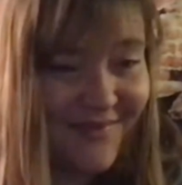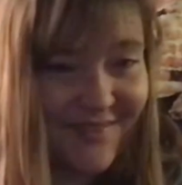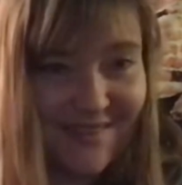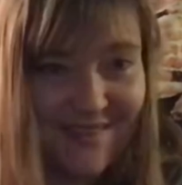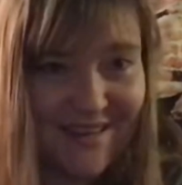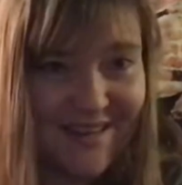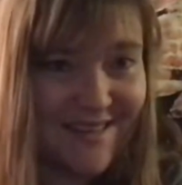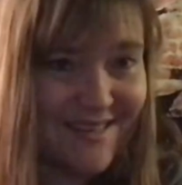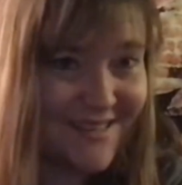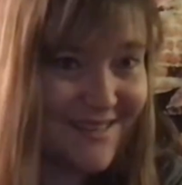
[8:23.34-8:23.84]

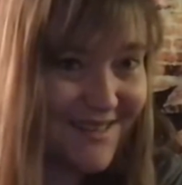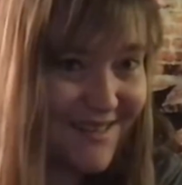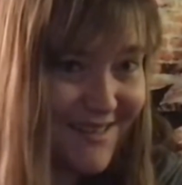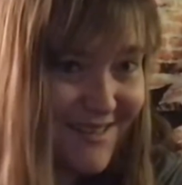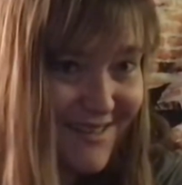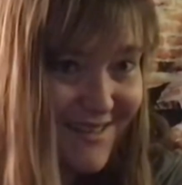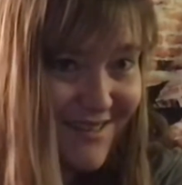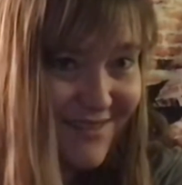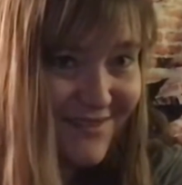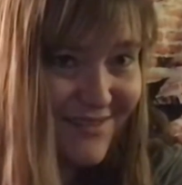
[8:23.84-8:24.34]
Nice and
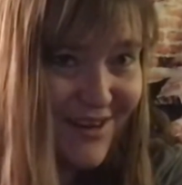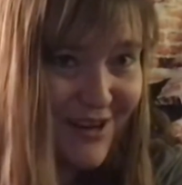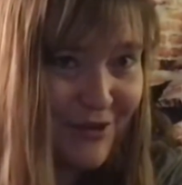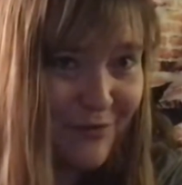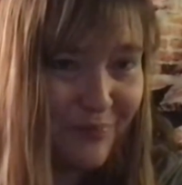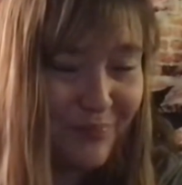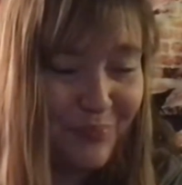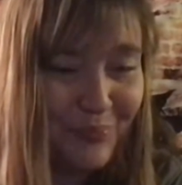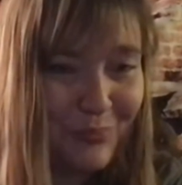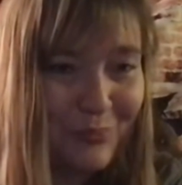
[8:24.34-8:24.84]
easy, right?
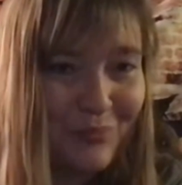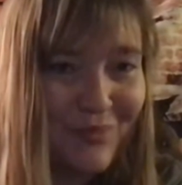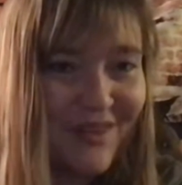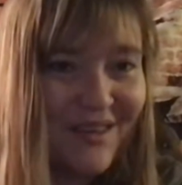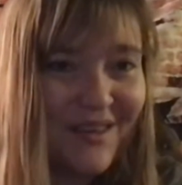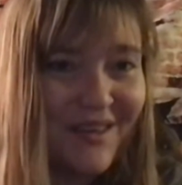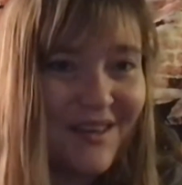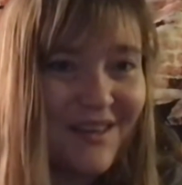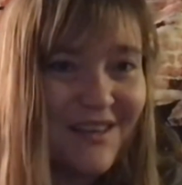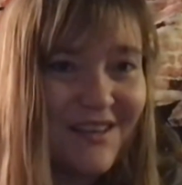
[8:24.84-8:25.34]

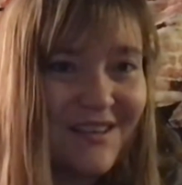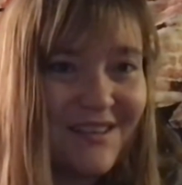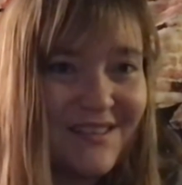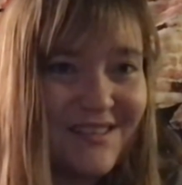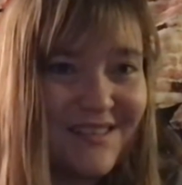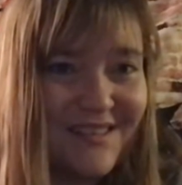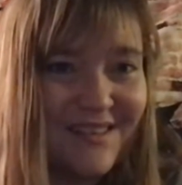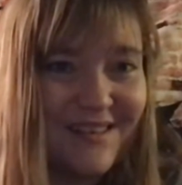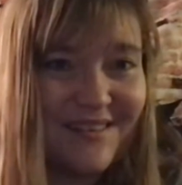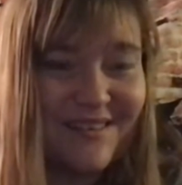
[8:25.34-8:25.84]

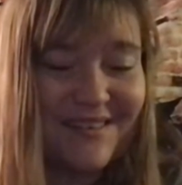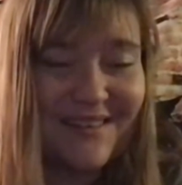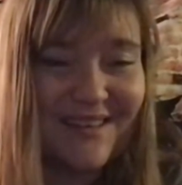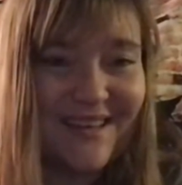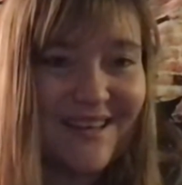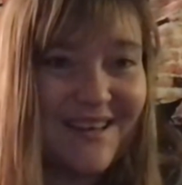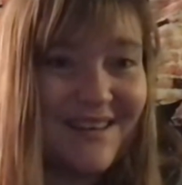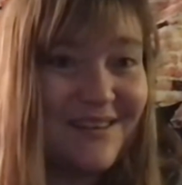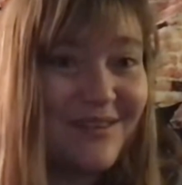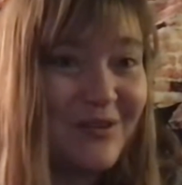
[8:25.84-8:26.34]
So
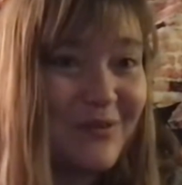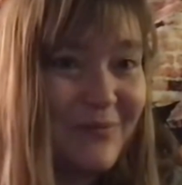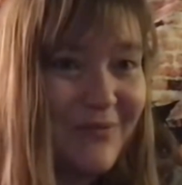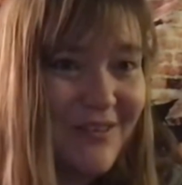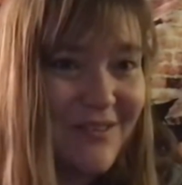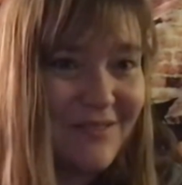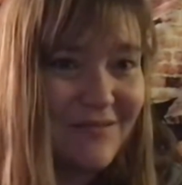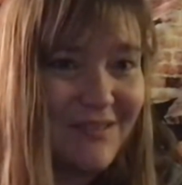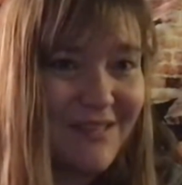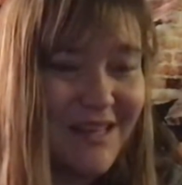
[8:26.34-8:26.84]
again, hope
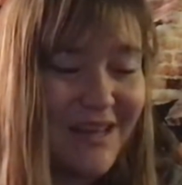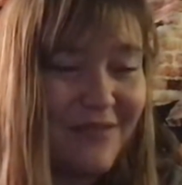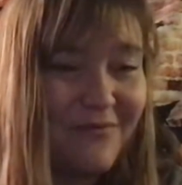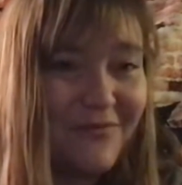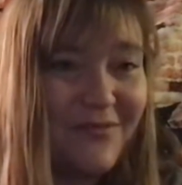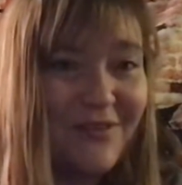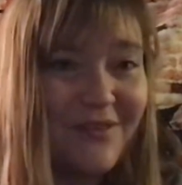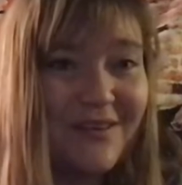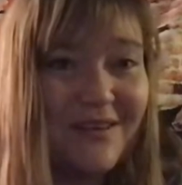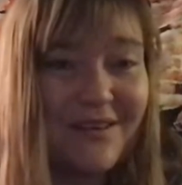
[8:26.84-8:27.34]
this was
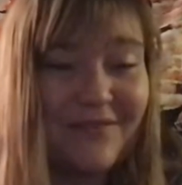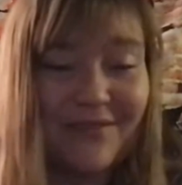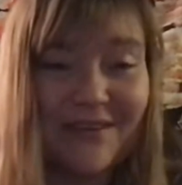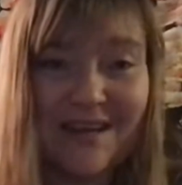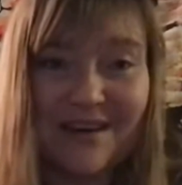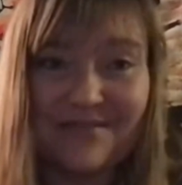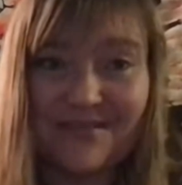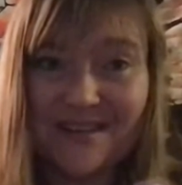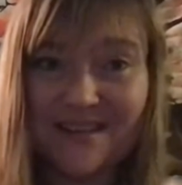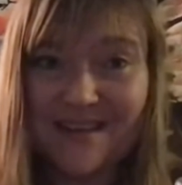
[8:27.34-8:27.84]
helpful. If you
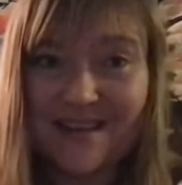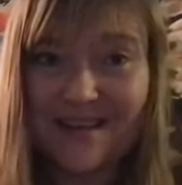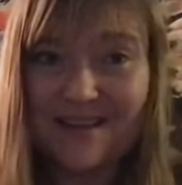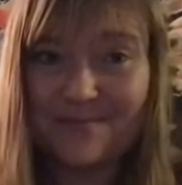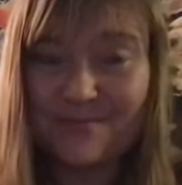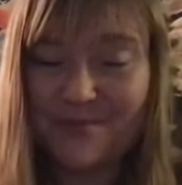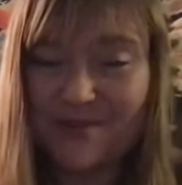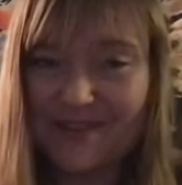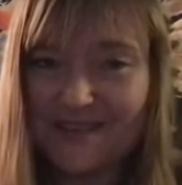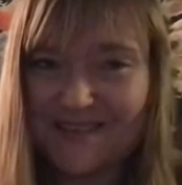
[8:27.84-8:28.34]
haven't yet,
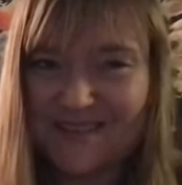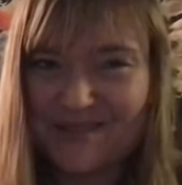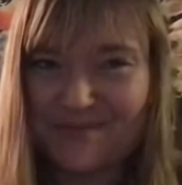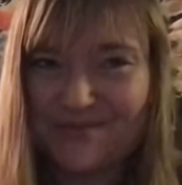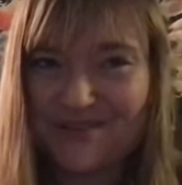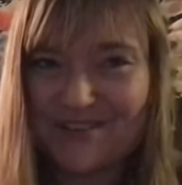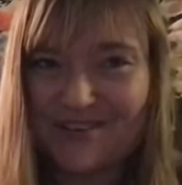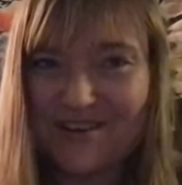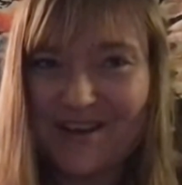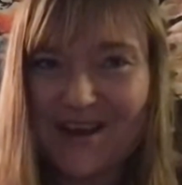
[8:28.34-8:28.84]
please
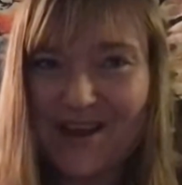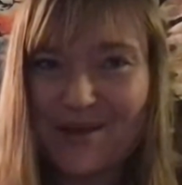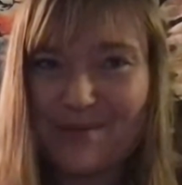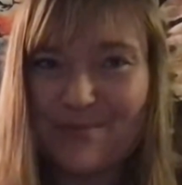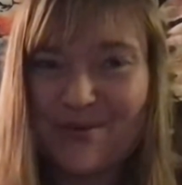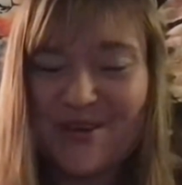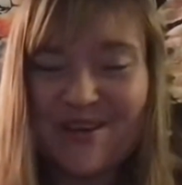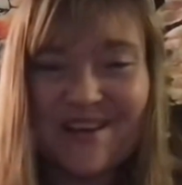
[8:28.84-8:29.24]
subscribe.